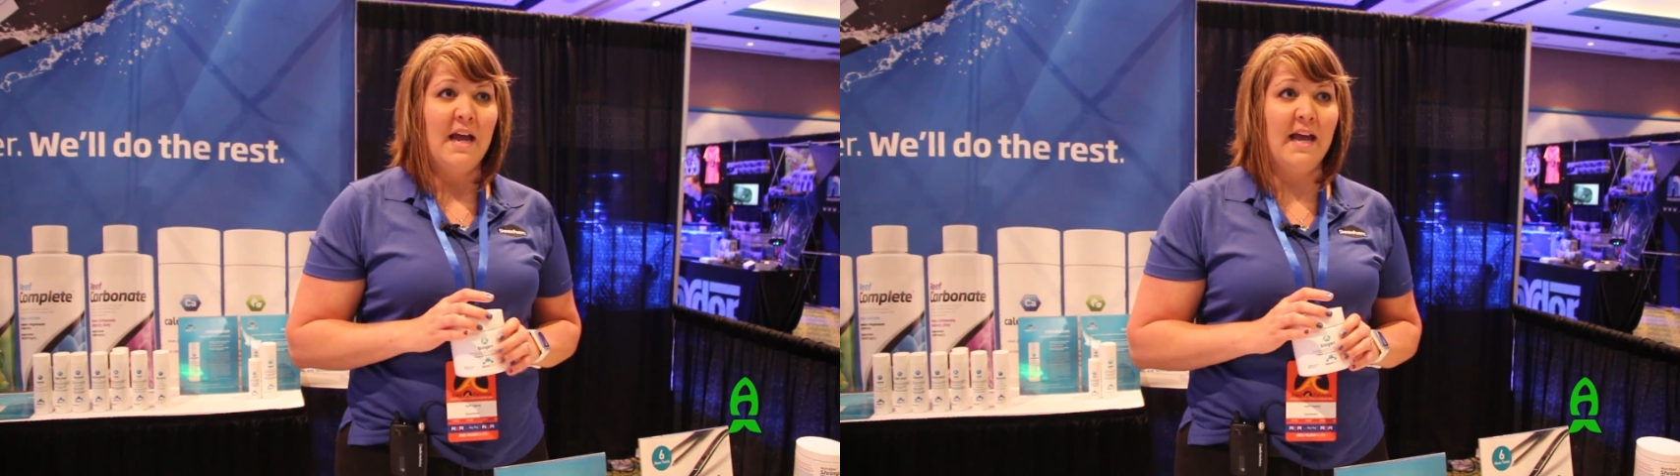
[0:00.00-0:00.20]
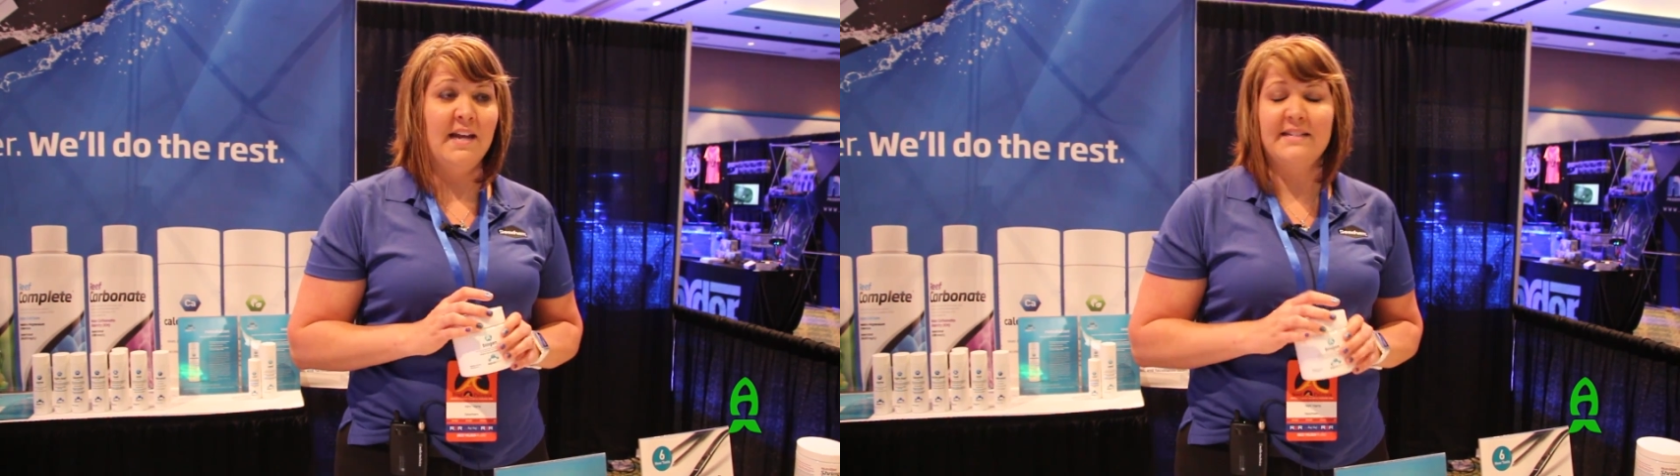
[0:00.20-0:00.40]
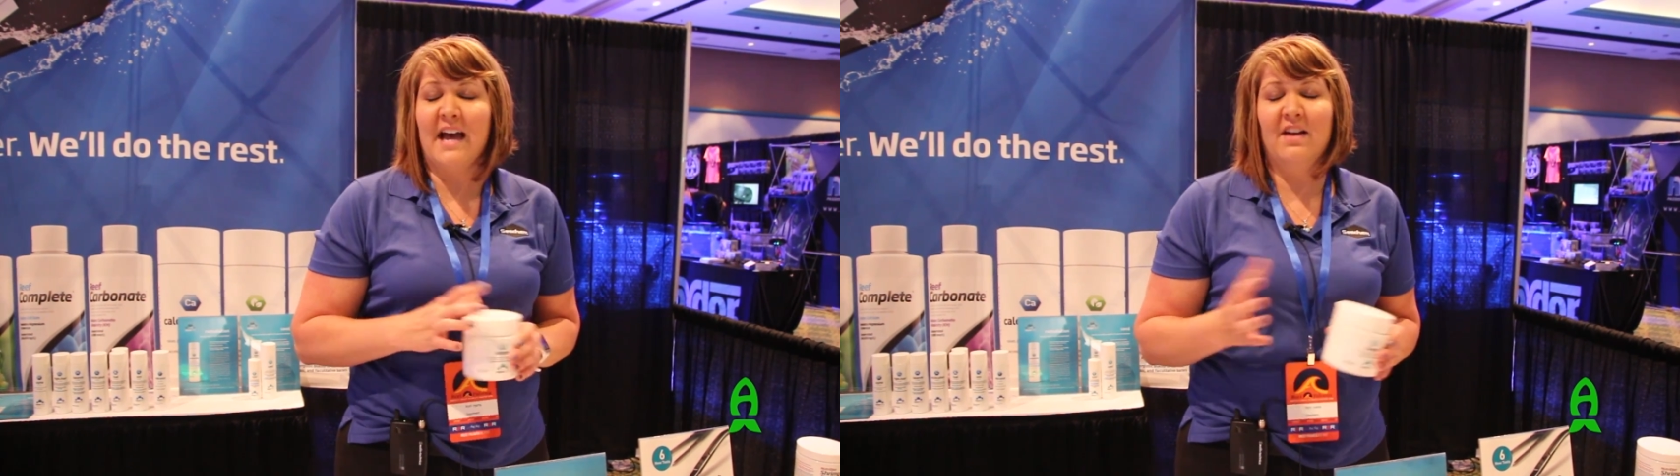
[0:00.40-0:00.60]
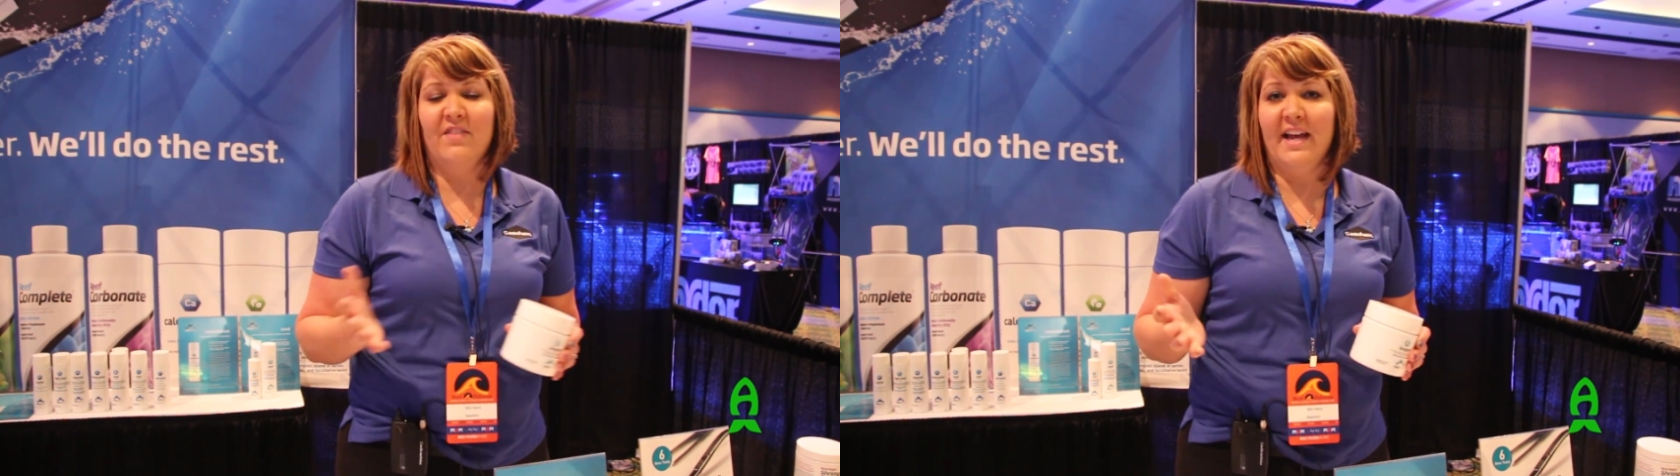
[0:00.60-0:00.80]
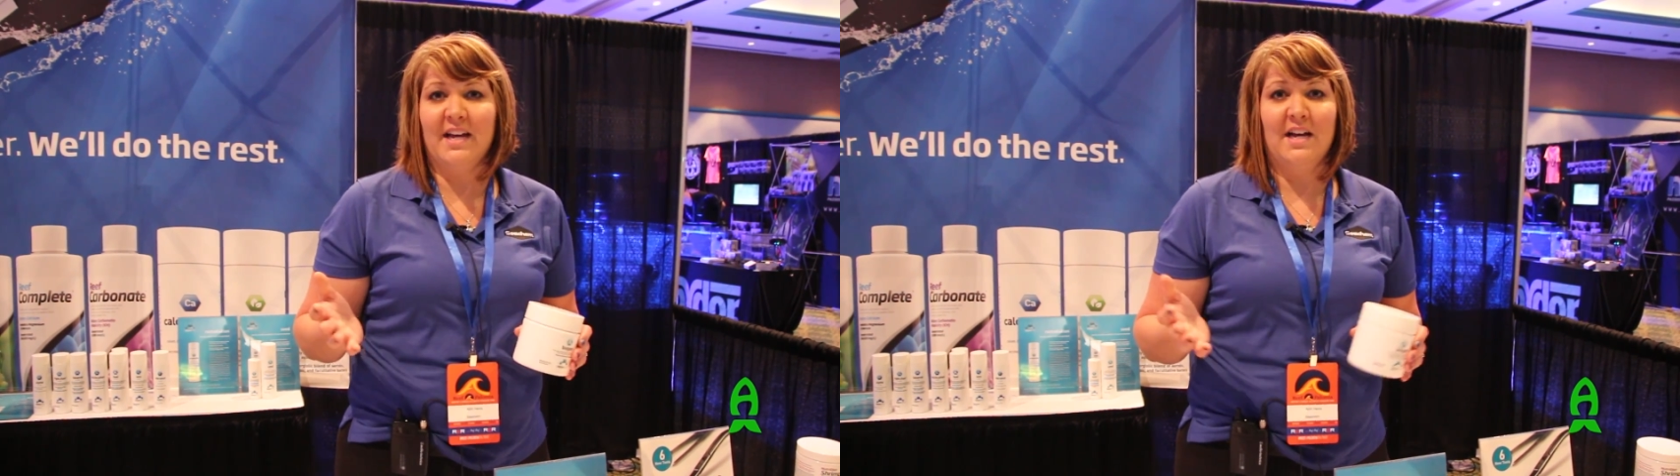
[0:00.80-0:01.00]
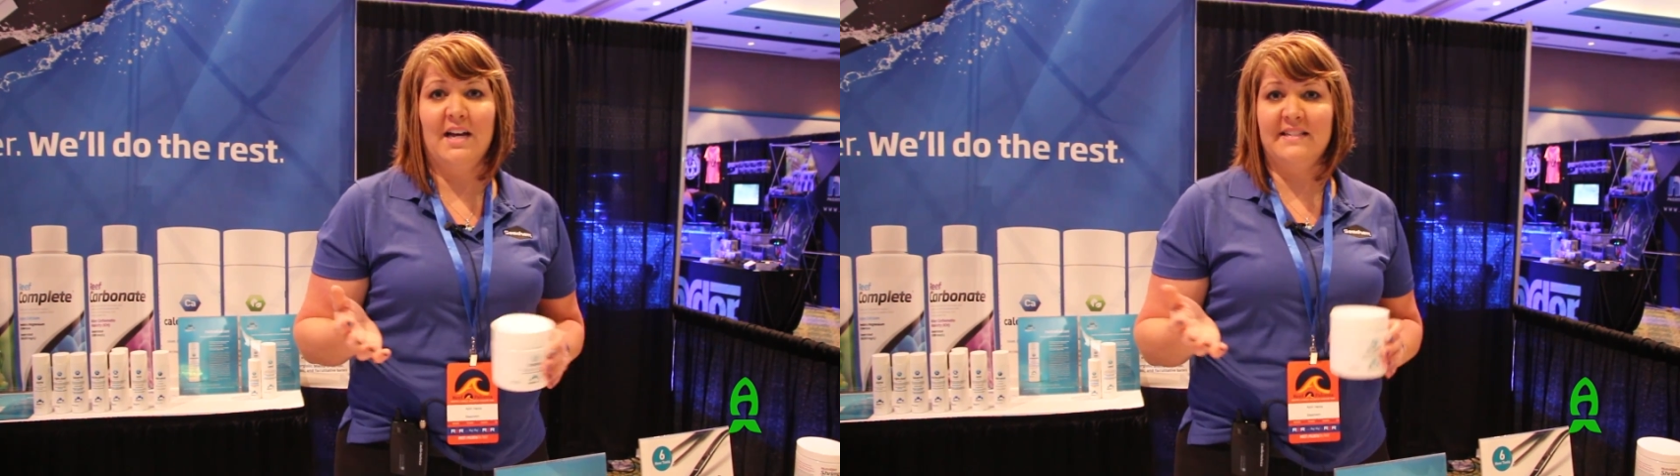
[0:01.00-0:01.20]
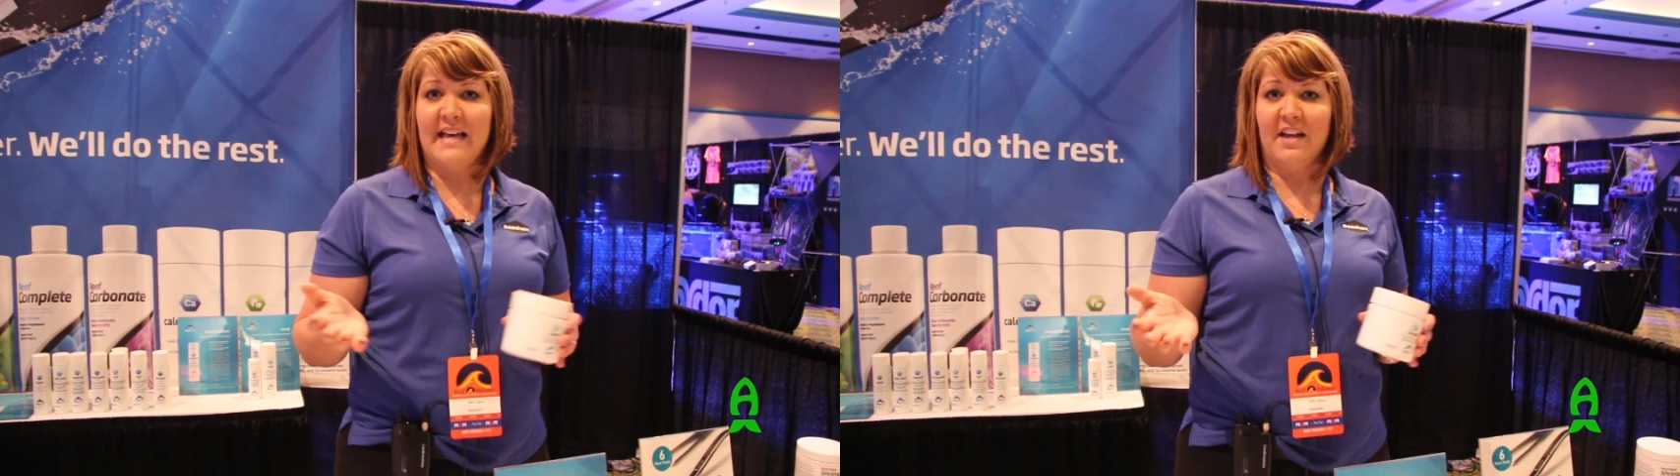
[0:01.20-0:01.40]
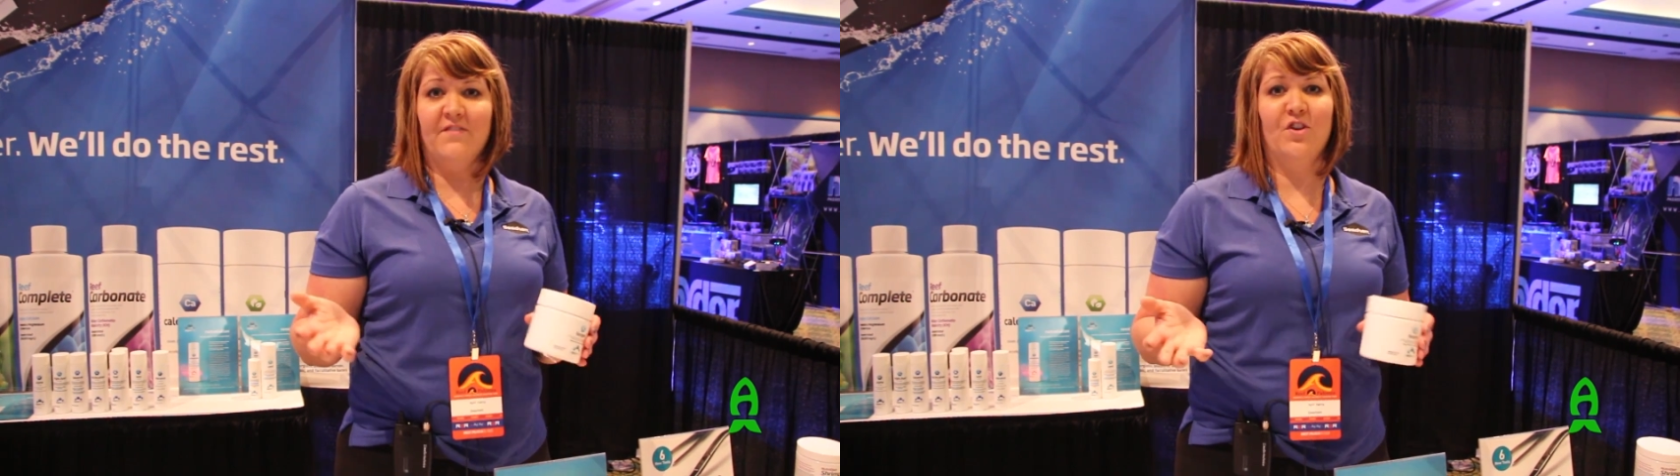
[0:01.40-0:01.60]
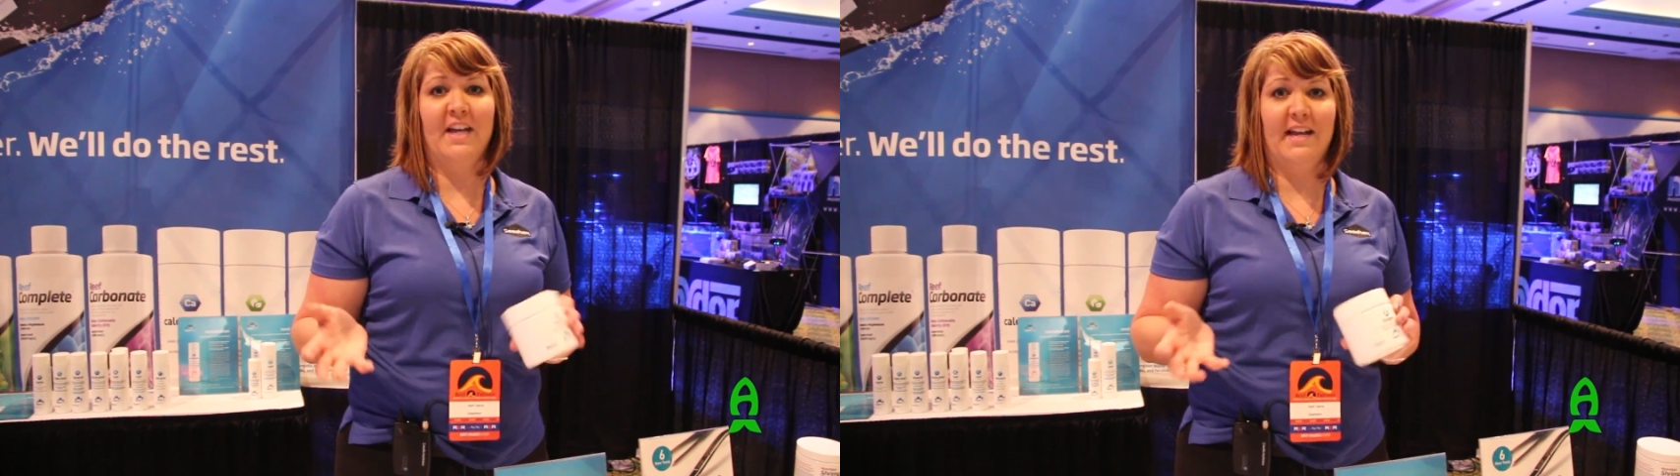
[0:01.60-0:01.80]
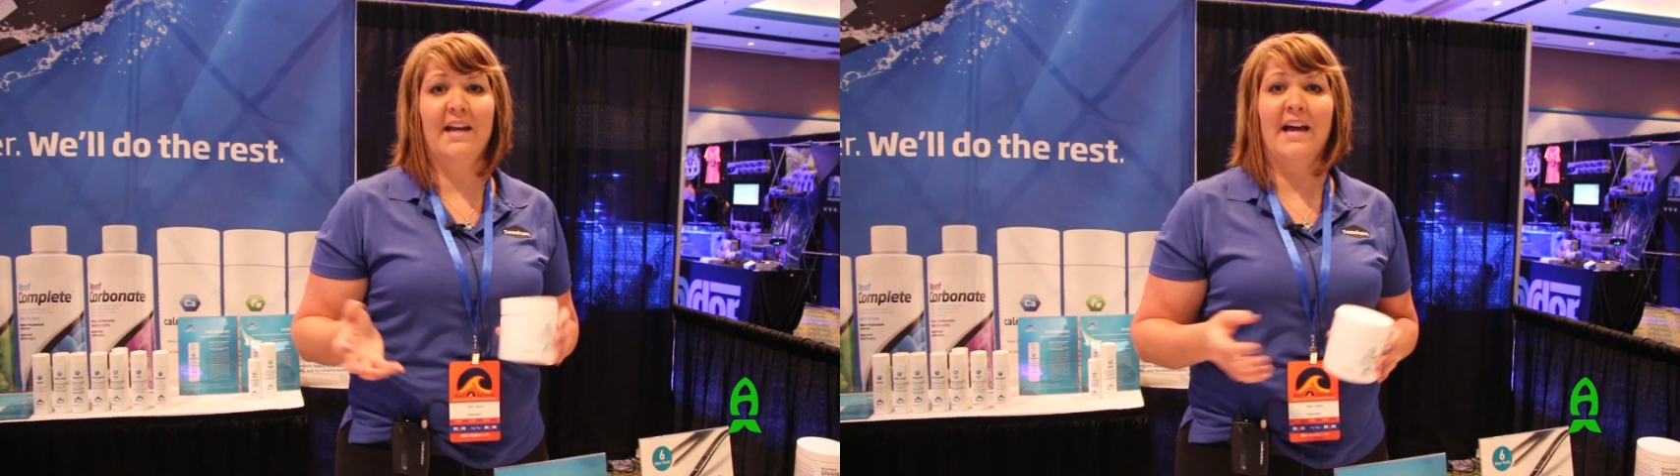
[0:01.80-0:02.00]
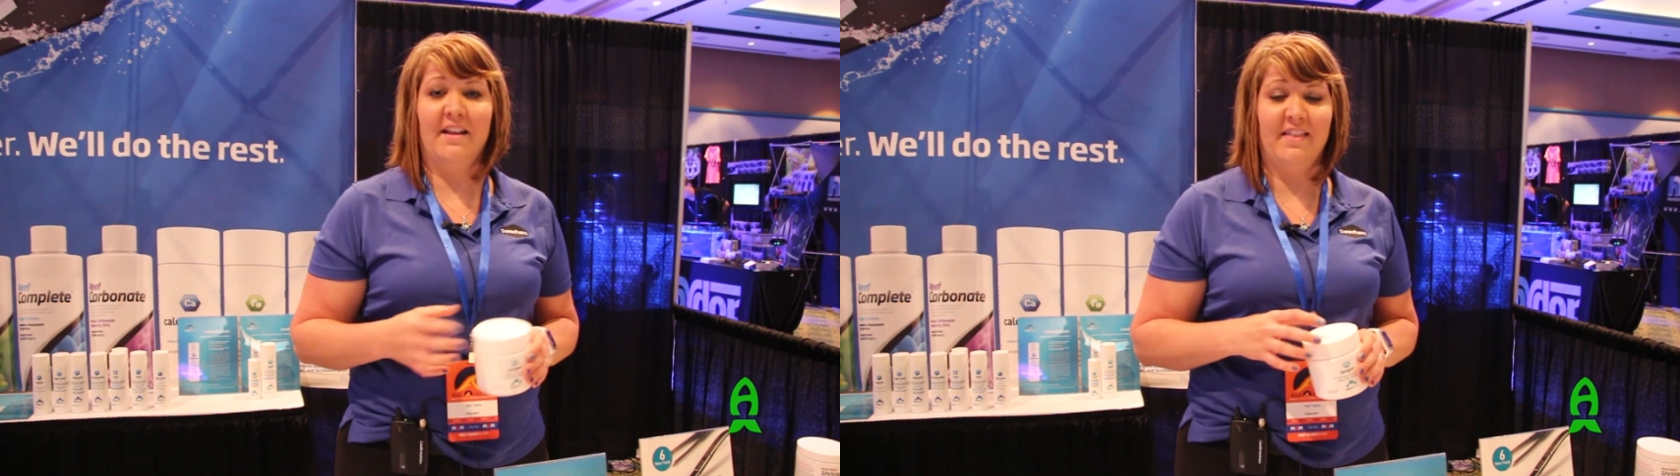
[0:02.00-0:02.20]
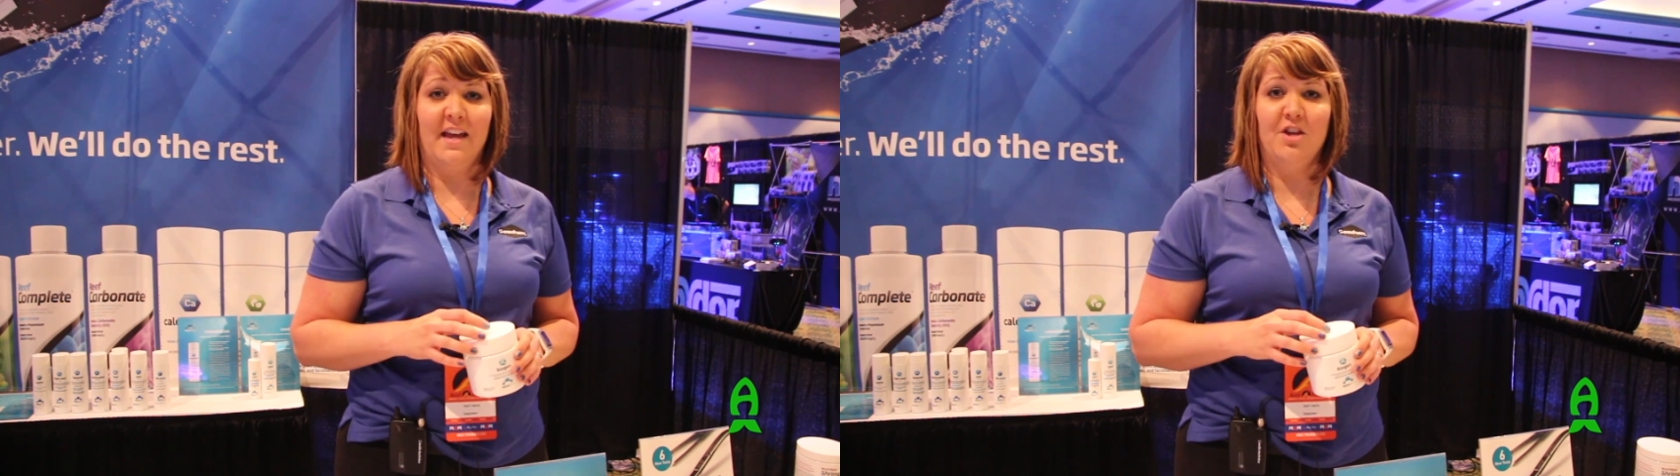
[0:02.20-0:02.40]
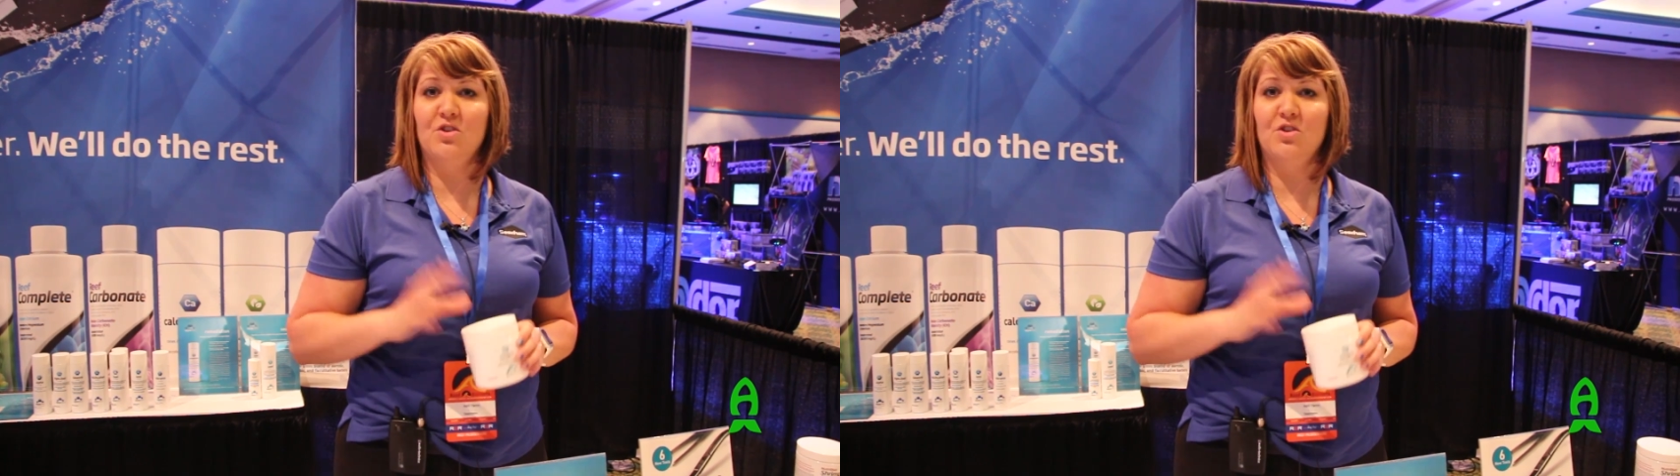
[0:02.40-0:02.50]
And it's kind of like a set it and forget it kind of thing.